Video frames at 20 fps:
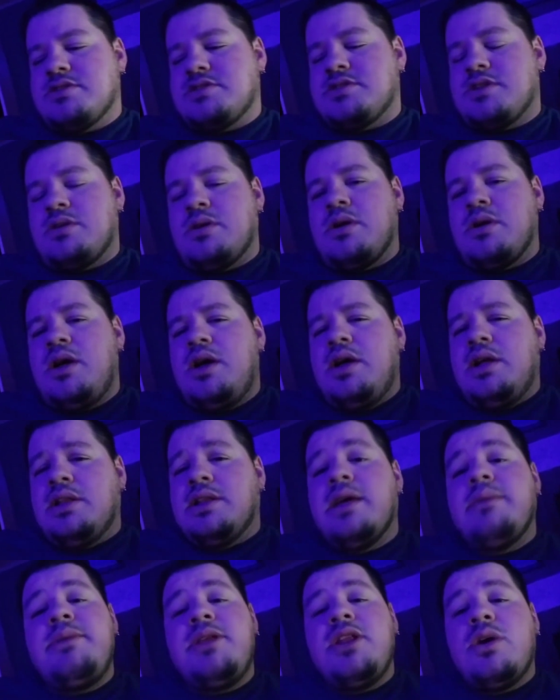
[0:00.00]
So
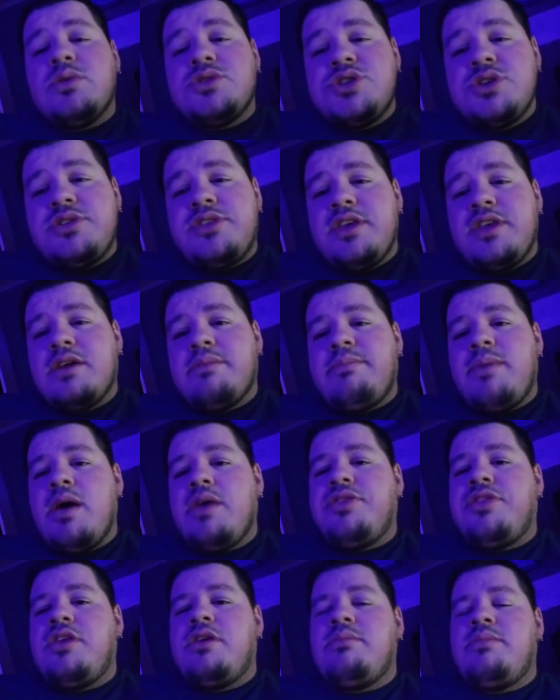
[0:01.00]
let me know what you think
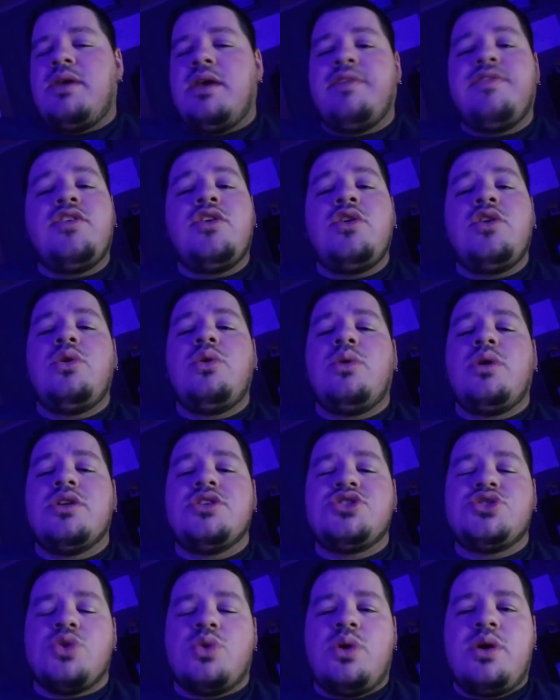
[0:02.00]
about them. If you
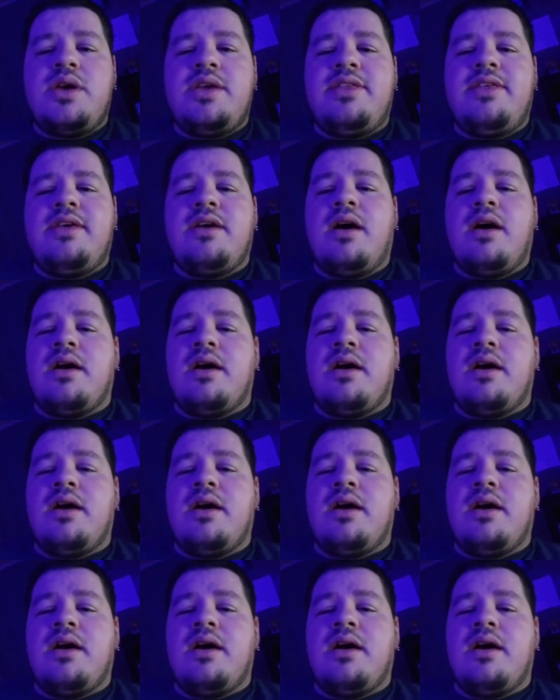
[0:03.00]
enjoy